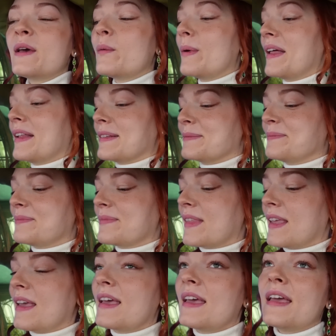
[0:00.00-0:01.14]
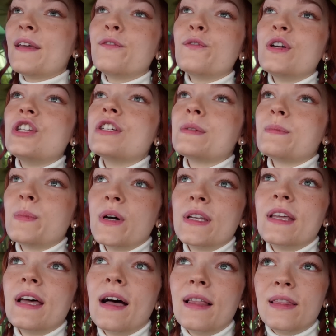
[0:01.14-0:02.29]
Well, if we just put
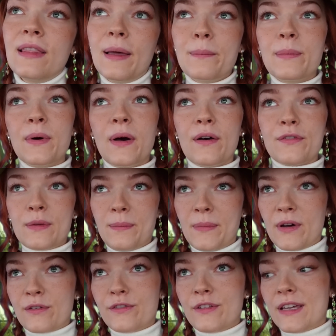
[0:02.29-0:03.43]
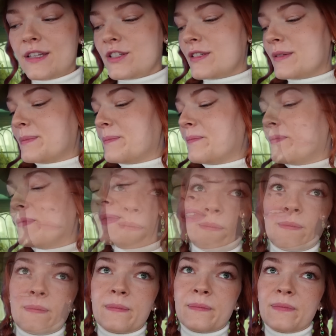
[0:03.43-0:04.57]
a lump of the mock flesh
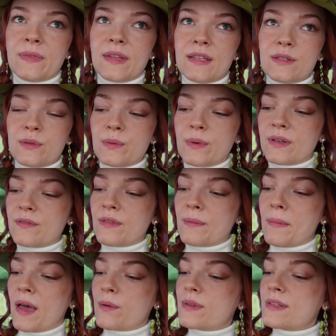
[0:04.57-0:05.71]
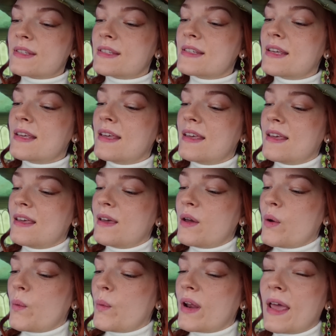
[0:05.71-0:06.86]
into one of the mouths,
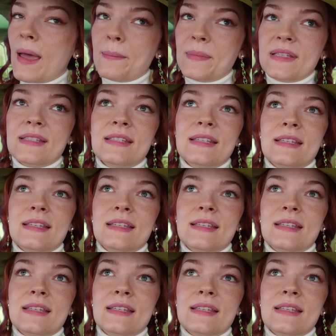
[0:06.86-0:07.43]
what happens